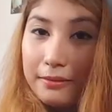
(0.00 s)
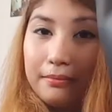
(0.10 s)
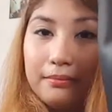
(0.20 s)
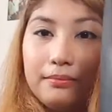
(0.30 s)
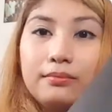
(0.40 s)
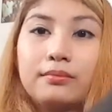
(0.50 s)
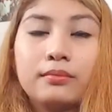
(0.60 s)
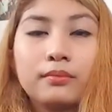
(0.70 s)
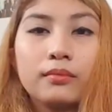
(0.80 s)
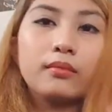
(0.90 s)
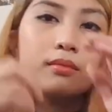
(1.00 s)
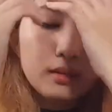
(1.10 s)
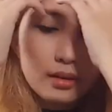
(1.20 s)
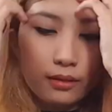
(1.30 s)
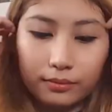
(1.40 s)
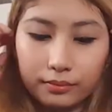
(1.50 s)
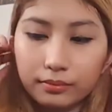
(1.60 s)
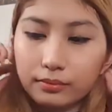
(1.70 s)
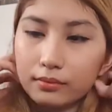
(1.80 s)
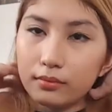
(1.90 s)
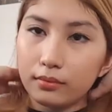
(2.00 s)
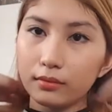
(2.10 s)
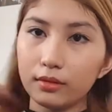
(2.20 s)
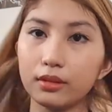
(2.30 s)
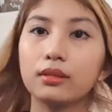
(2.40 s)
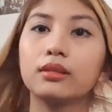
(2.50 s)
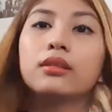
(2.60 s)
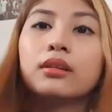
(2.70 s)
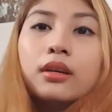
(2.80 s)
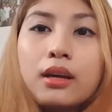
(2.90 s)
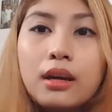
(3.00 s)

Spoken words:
(silence)